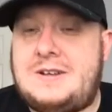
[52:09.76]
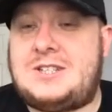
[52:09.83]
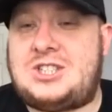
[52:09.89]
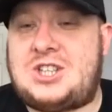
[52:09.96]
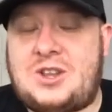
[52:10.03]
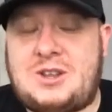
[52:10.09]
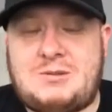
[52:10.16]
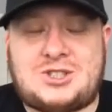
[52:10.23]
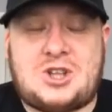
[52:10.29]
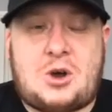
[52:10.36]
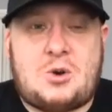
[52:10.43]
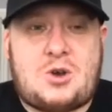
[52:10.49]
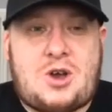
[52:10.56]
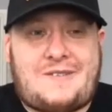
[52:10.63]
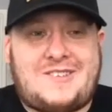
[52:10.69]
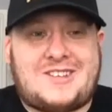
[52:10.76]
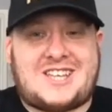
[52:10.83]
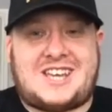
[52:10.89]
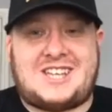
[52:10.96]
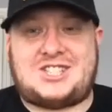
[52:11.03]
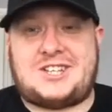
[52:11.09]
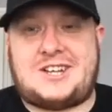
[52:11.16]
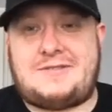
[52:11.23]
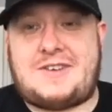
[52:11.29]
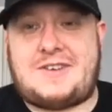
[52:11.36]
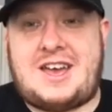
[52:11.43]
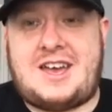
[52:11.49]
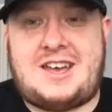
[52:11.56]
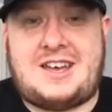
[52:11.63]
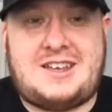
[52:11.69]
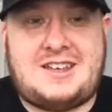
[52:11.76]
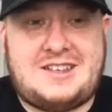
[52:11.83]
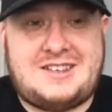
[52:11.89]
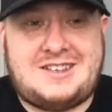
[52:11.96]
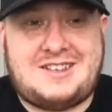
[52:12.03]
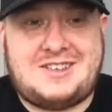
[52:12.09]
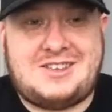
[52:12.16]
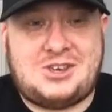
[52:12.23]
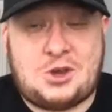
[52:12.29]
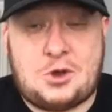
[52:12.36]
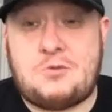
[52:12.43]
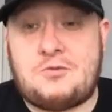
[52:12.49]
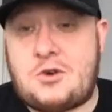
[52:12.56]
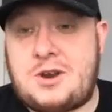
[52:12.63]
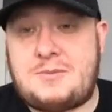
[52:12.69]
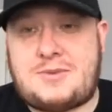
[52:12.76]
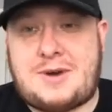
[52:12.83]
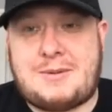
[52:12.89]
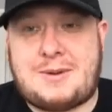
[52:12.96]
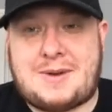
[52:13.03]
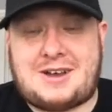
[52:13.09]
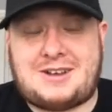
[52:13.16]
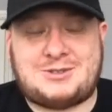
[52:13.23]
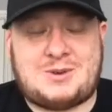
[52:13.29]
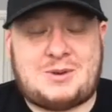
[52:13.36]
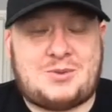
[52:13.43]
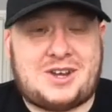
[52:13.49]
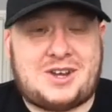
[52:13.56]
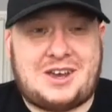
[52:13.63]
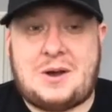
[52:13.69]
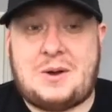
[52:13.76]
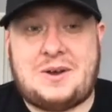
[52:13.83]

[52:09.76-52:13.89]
So there was no conversation of uh, you running Premier Battles when we go?